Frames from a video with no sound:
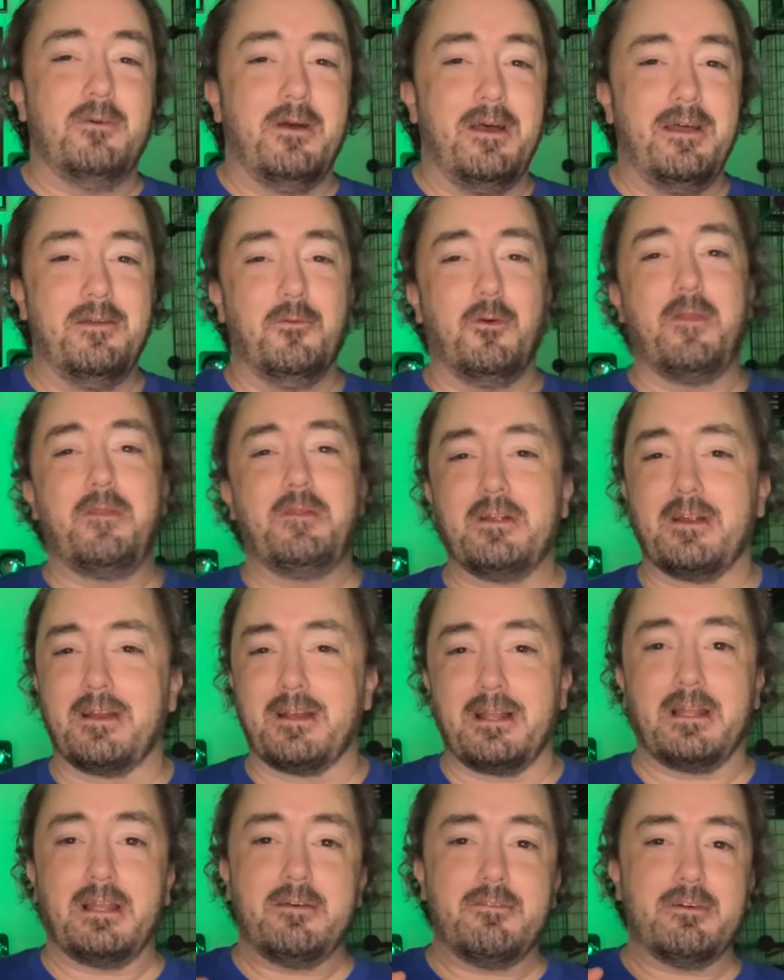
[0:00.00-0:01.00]
whether you're going to
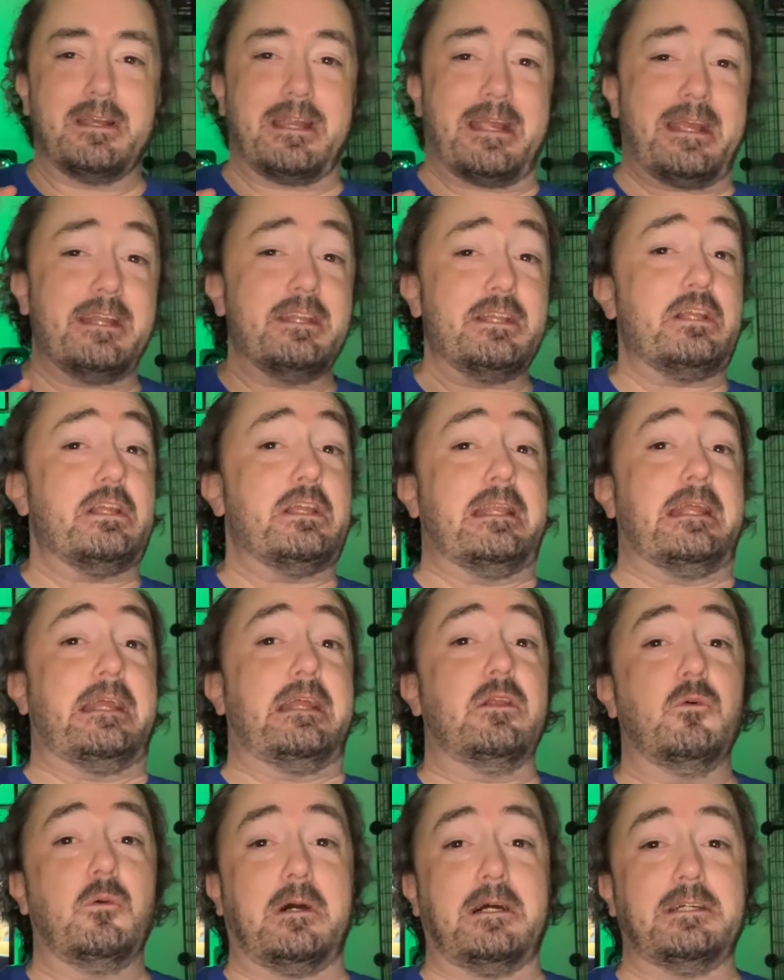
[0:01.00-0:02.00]
love it or hate it, you need to
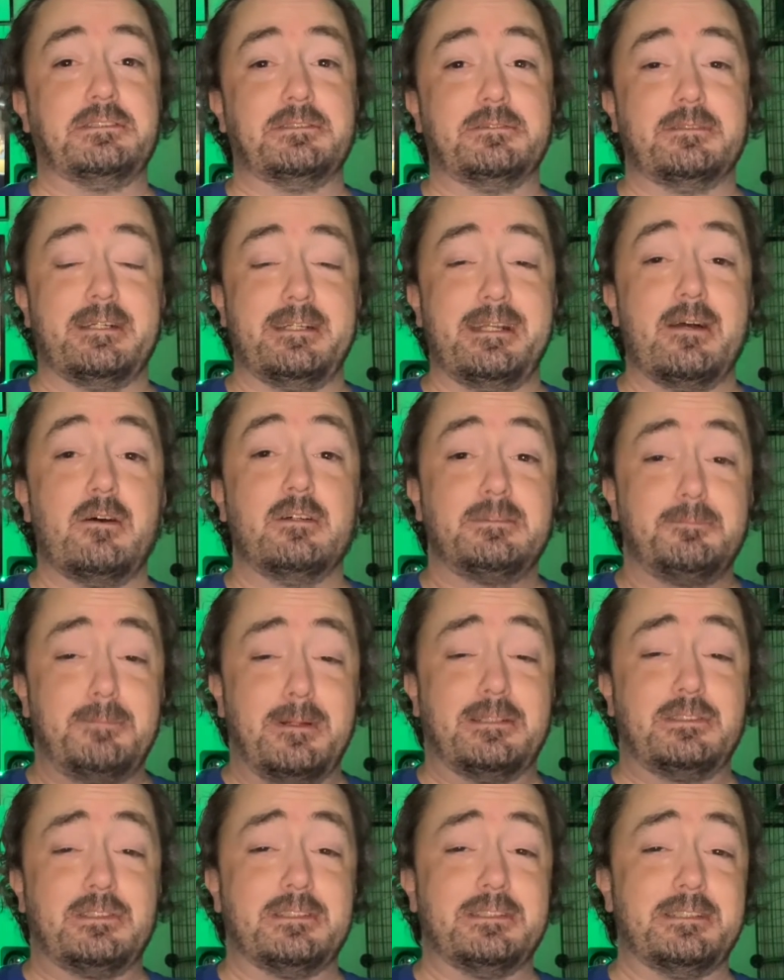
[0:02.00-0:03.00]
watch it right now,
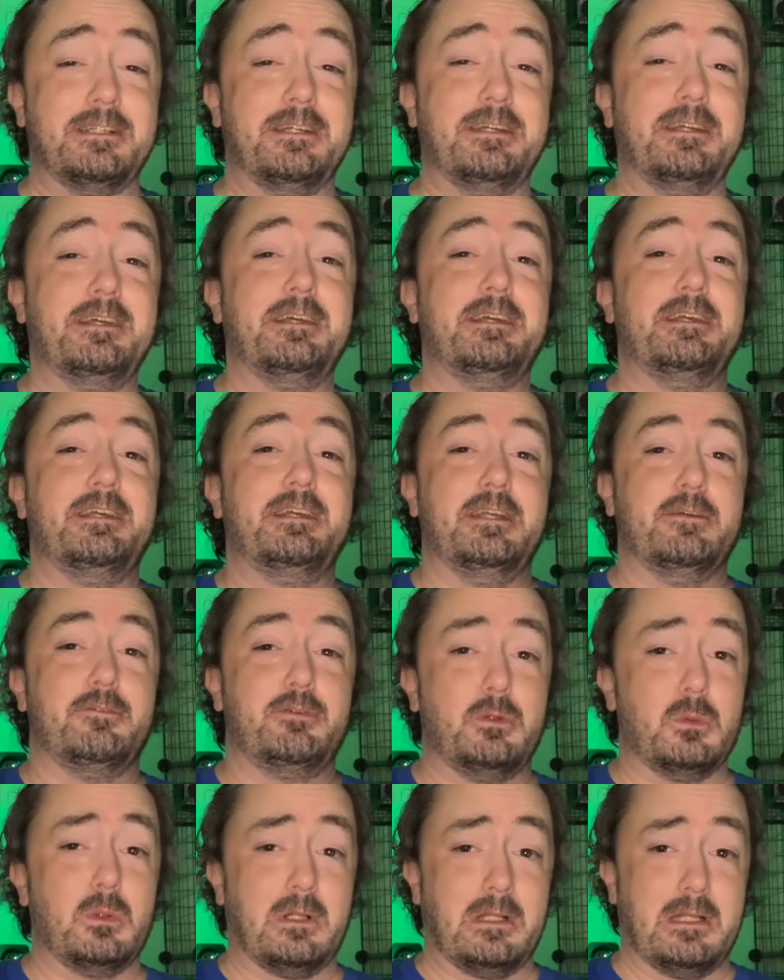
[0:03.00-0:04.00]
especially if you
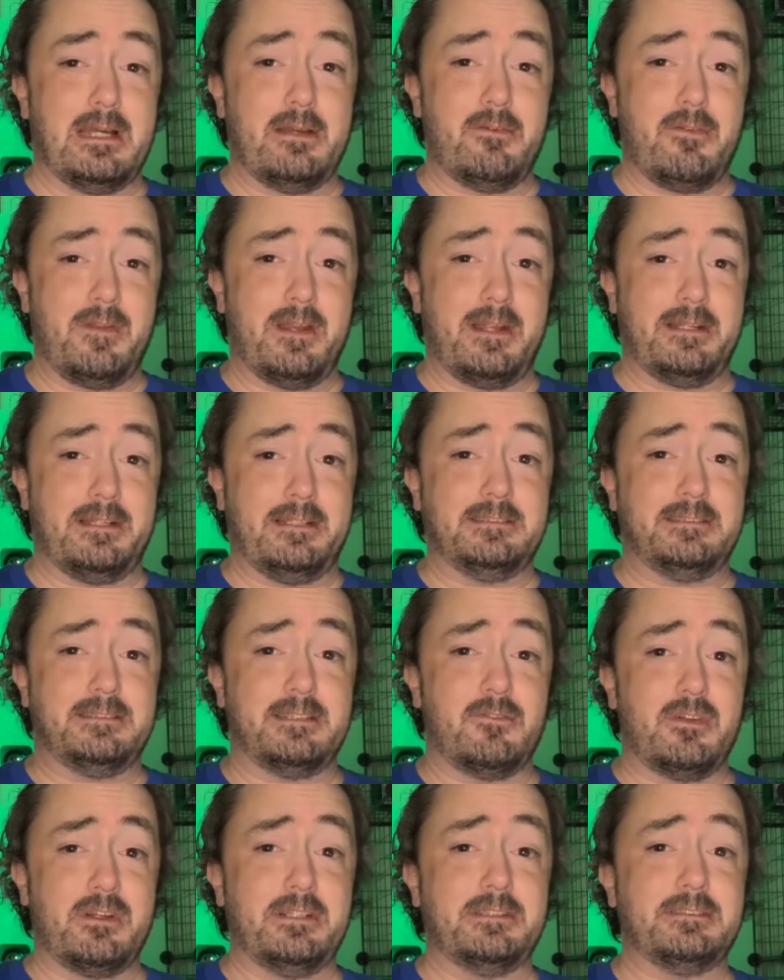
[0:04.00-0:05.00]
were alive in the
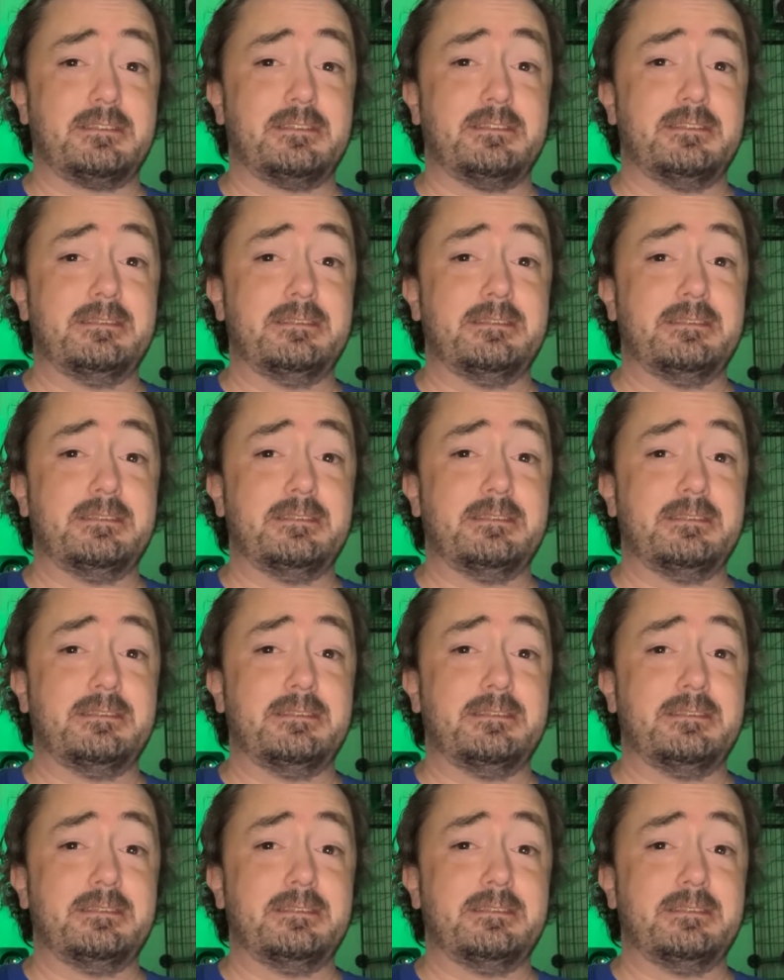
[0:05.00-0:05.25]
1970s.